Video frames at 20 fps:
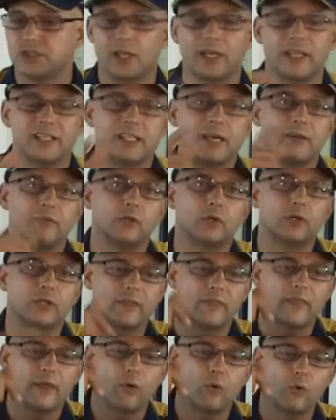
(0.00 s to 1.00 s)
So let's have a
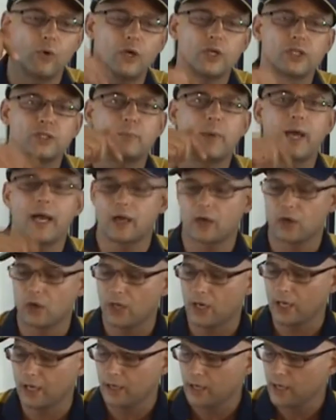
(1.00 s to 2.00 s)
look at the worst bark
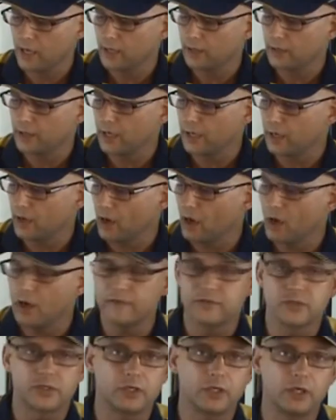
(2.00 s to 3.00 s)
collar that
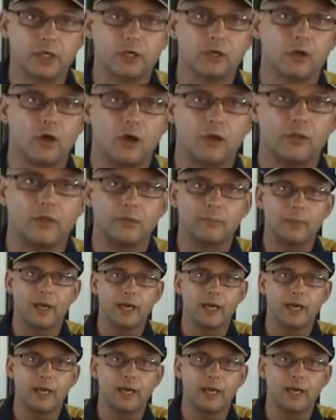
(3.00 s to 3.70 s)
I've seen on the